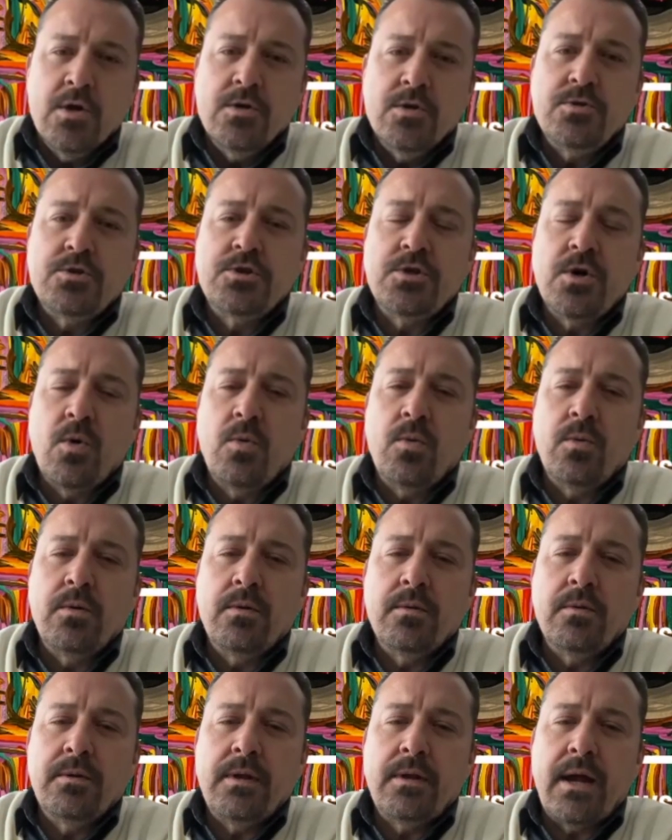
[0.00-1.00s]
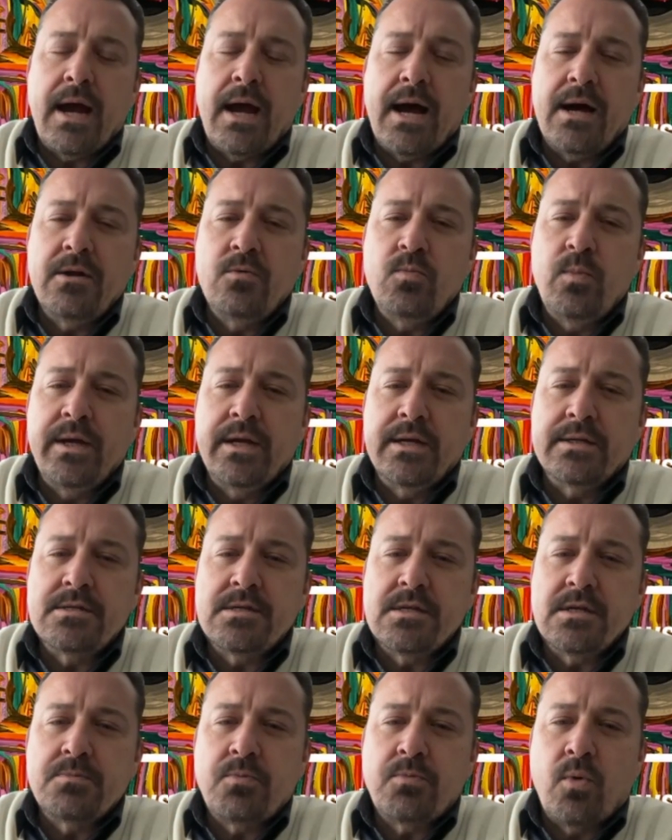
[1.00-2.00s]
So, so how did we get to
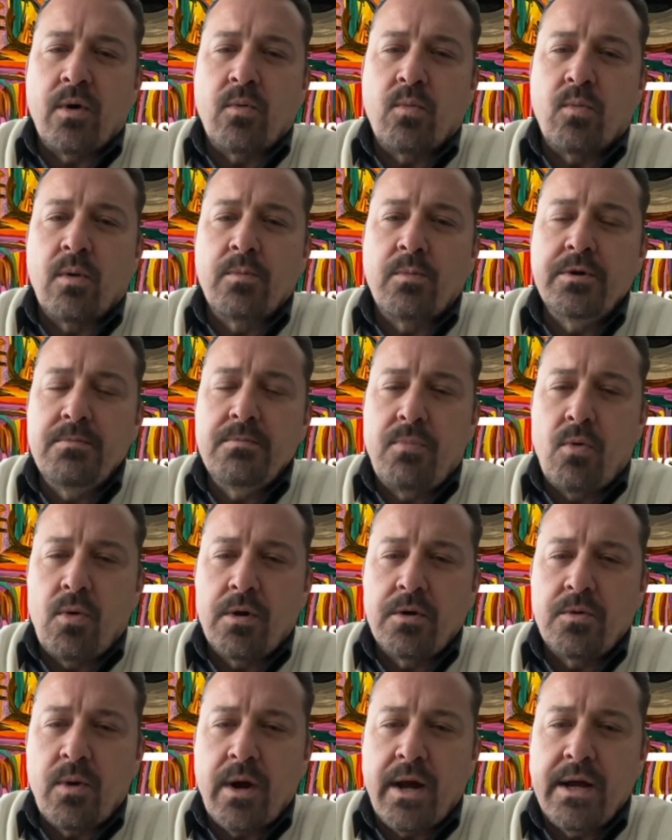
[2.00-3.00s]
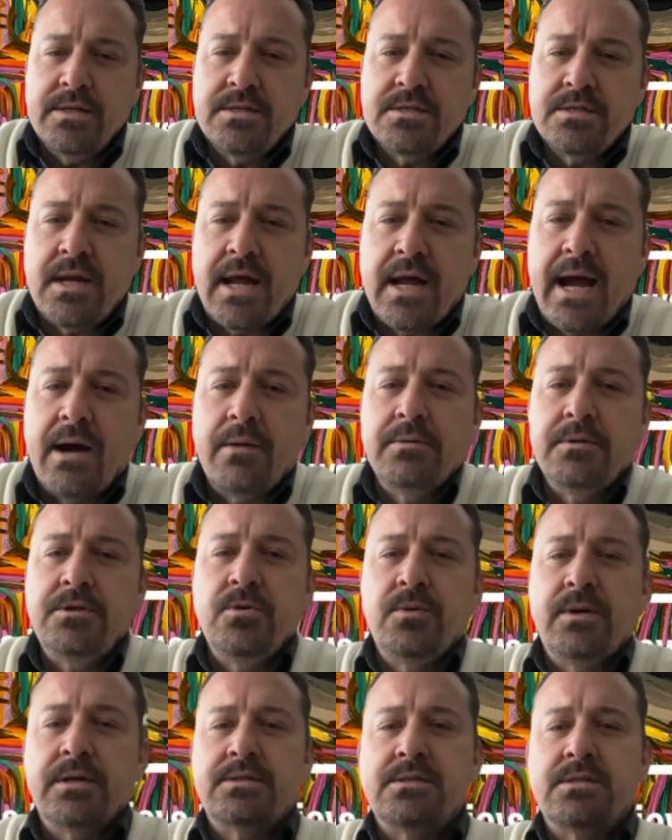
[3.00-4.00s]
this point? Where were you born and raised, and how did you
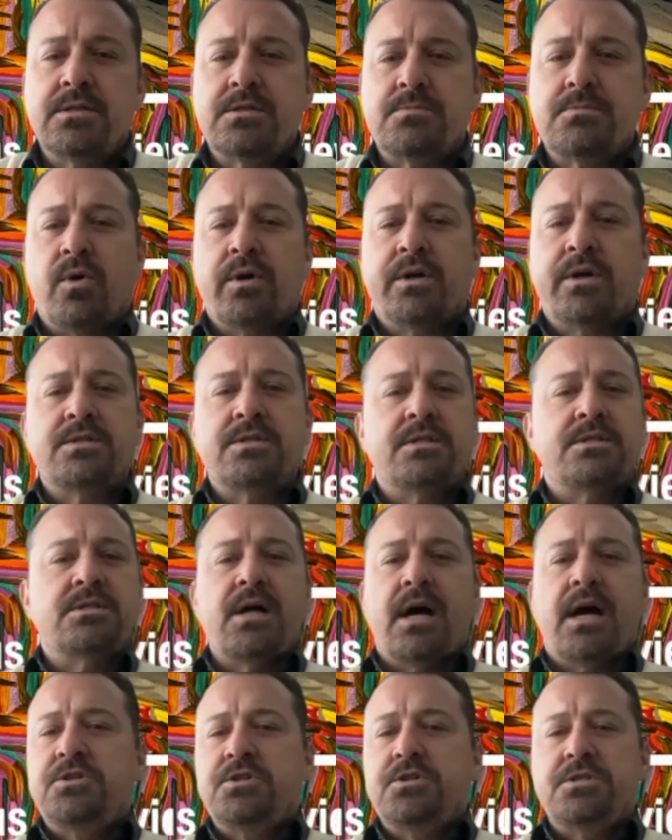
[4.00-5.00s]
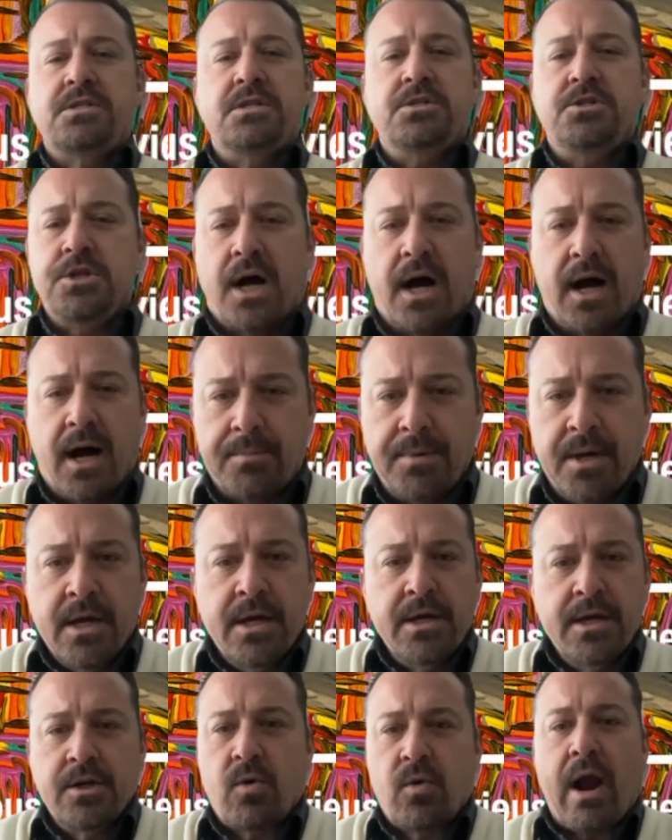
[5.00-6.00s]
get to this point? Because it's not just the job;
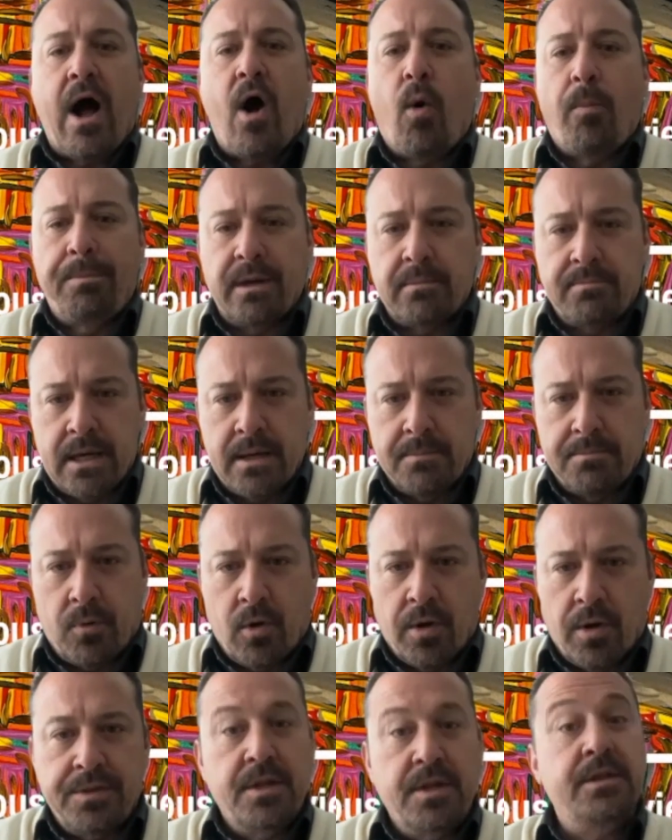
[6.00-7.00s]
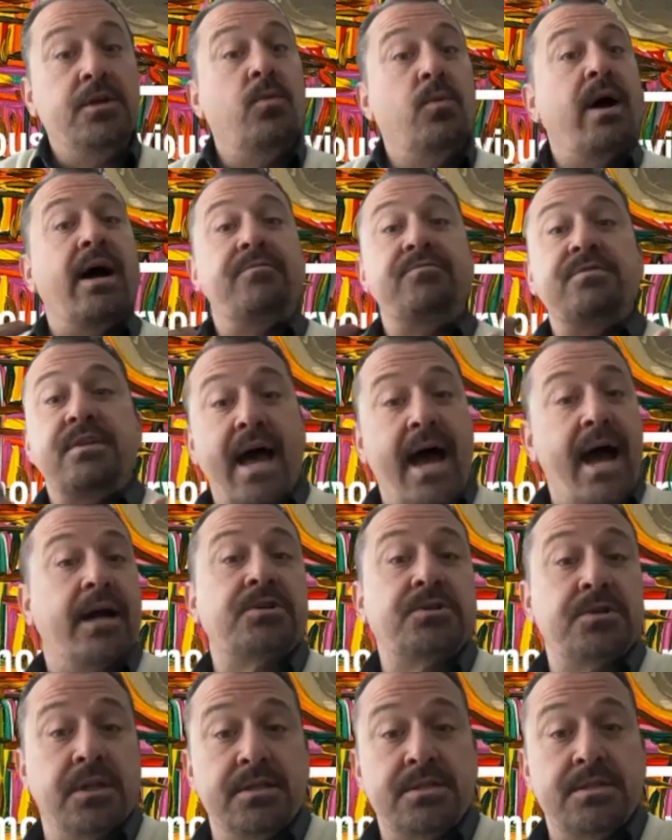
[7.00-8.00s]
you're helping people, and then you have yeah. to
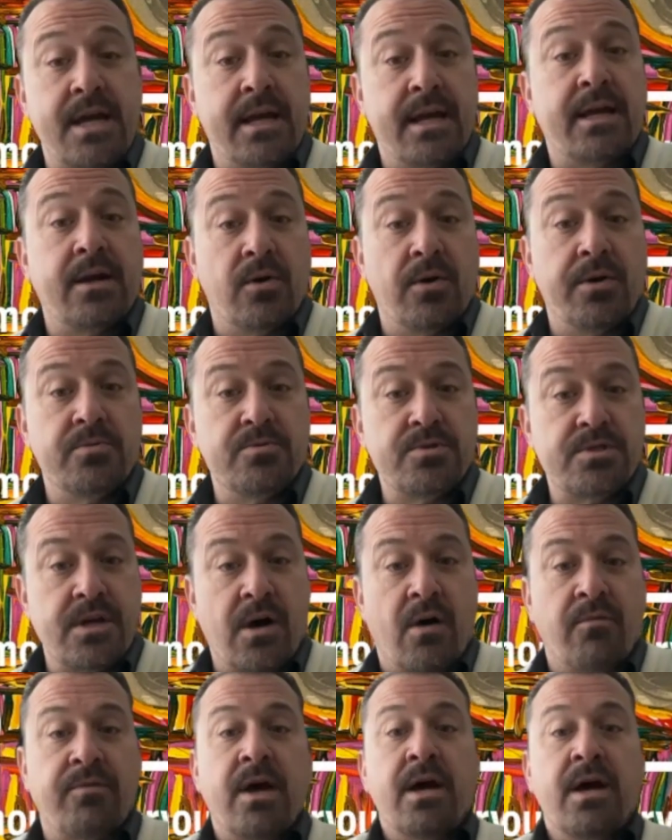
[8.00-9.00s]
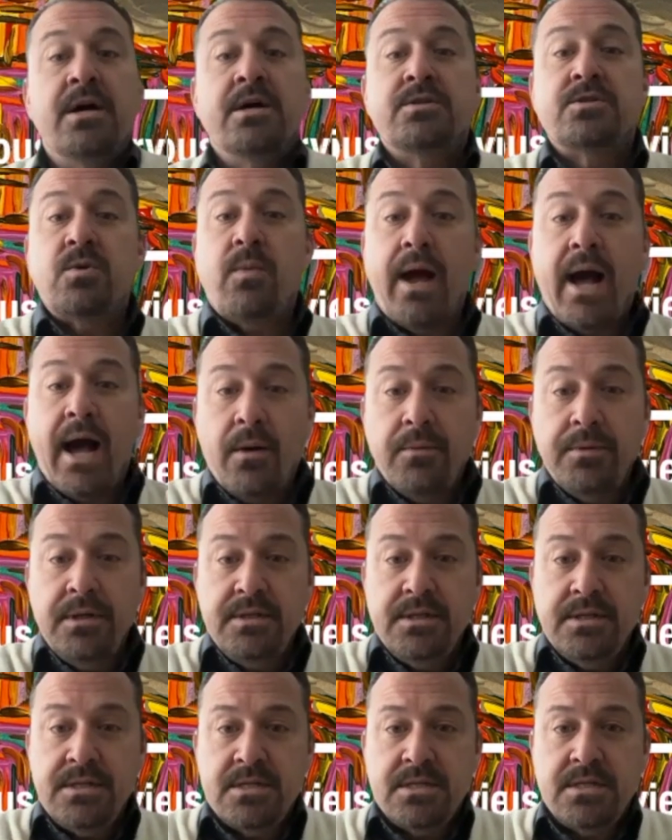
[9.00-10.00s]
actually take care of yourself. So, how did
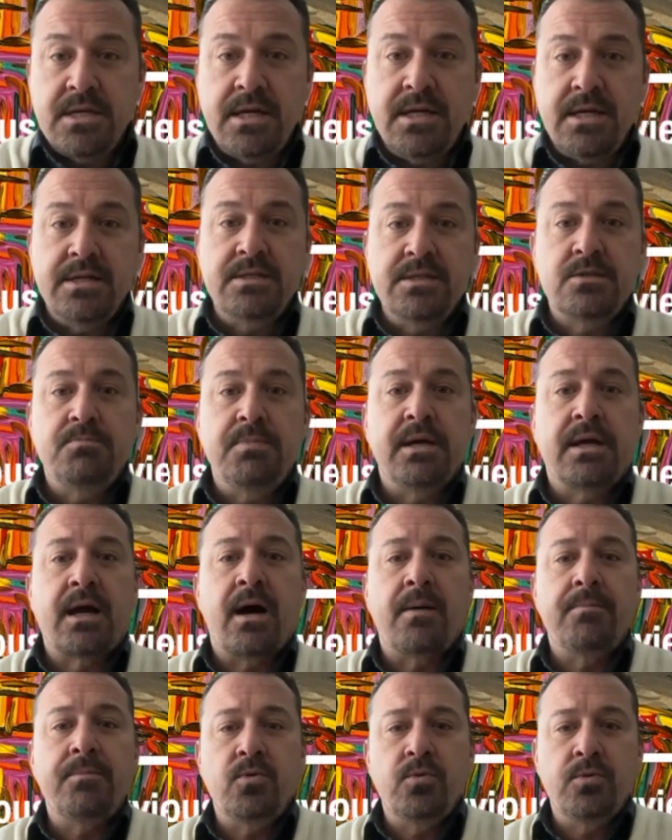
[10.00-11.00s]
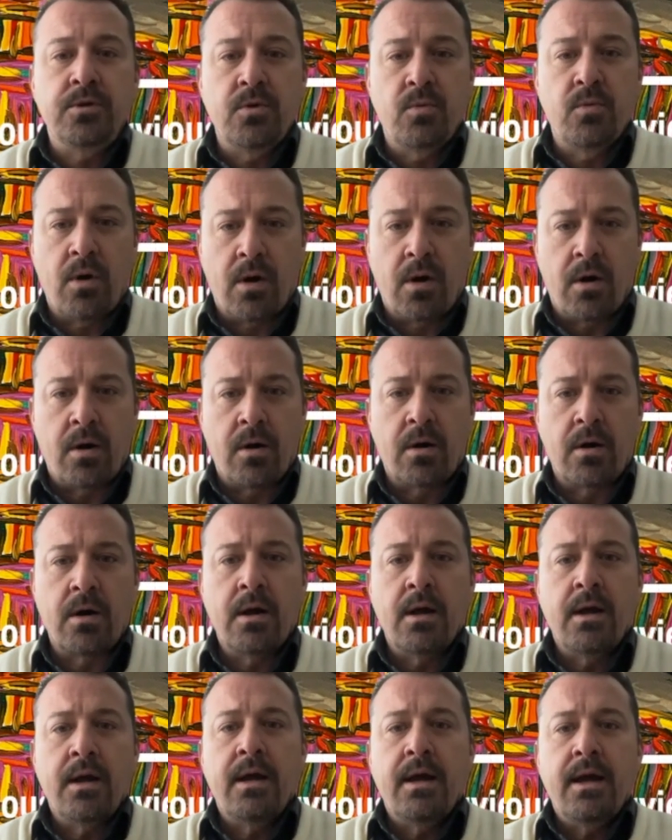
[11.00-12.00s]
the seeds become who you are
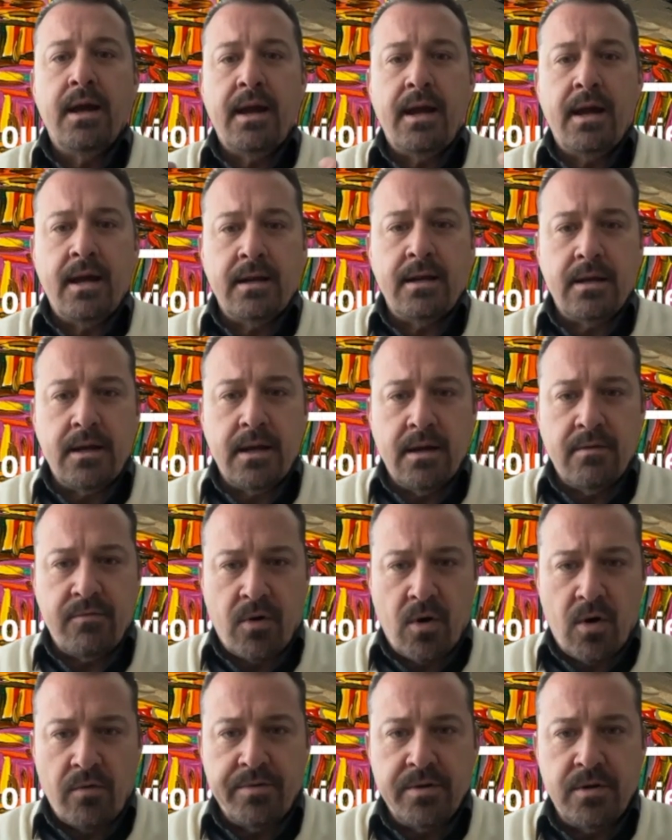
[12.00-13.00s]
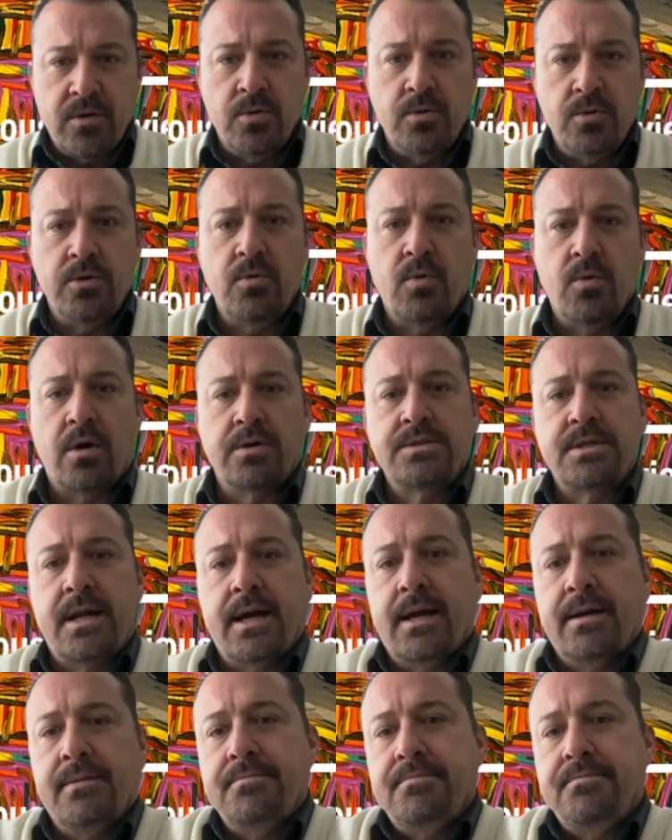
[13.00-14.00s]
and evolve into who you are
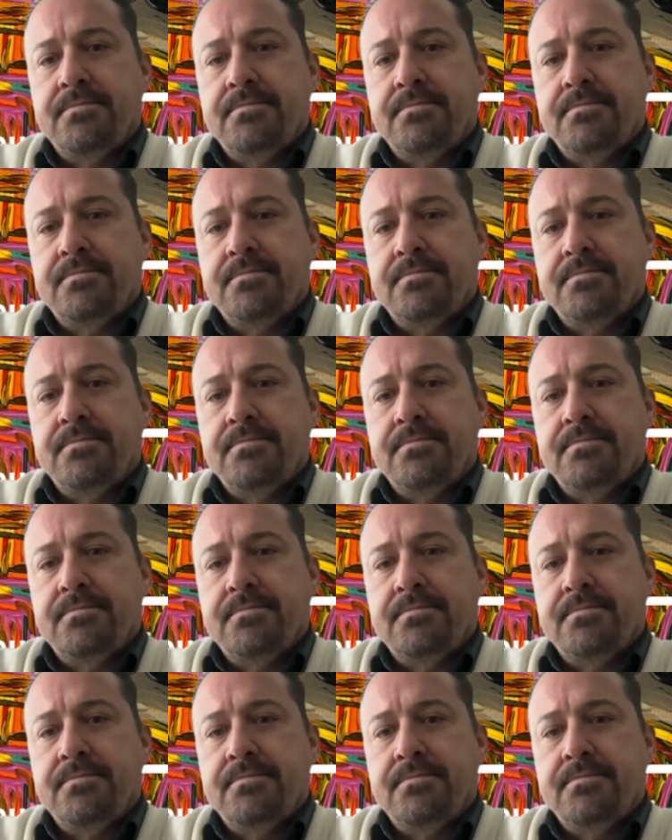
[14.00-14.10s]
today?